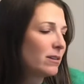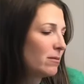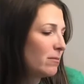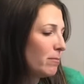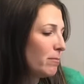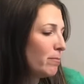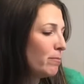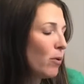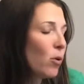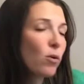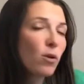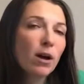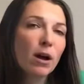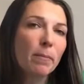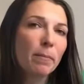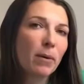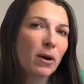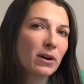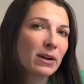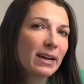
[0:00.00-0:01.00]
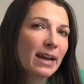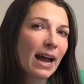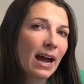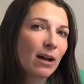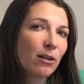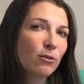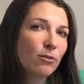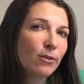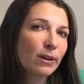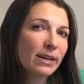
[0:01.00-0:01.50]
bulk up on
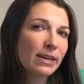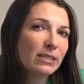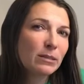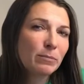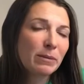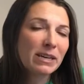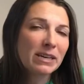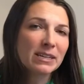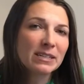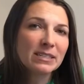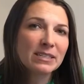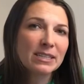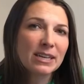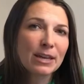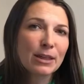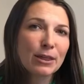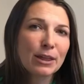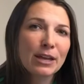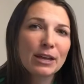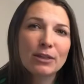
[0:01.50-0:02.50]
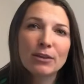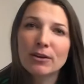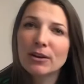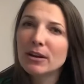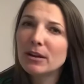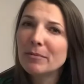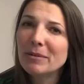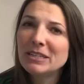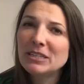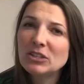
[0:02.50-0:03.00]
calories because they think they're going
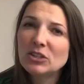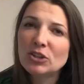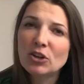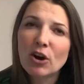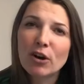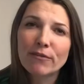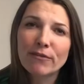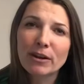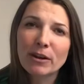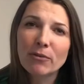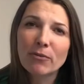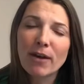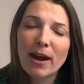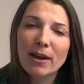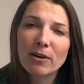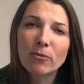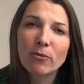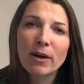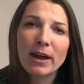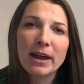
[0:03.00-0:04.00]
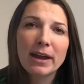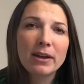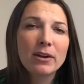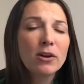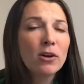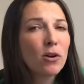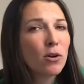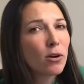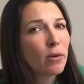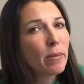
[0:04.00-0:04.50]
to be starving right away.
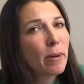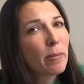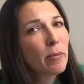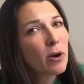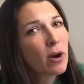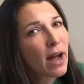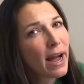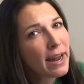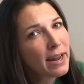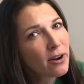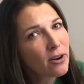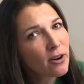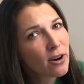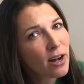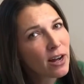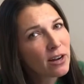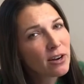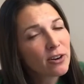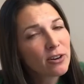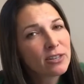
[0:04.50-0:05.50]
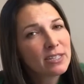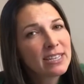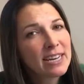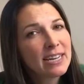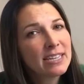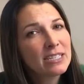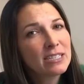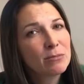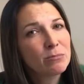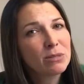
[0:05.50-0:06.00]
Remember, hiker hunger
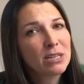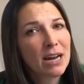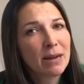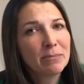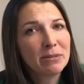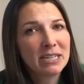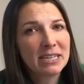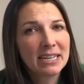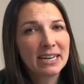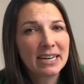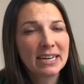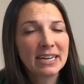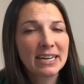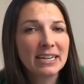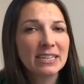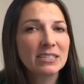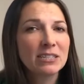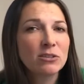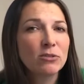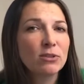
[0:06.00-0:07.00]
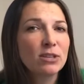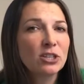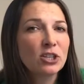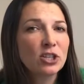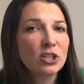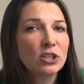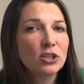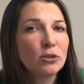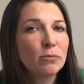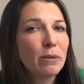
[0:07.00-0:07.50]
takes some time to kick in, so this
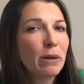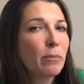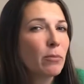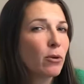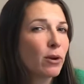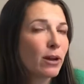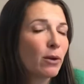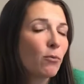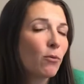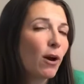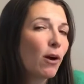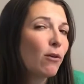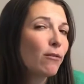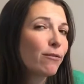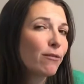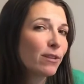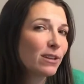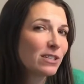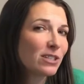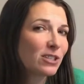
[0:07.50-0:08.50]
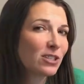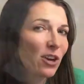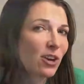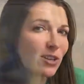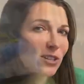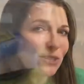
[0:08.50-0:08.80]
should do me pretty well for the start.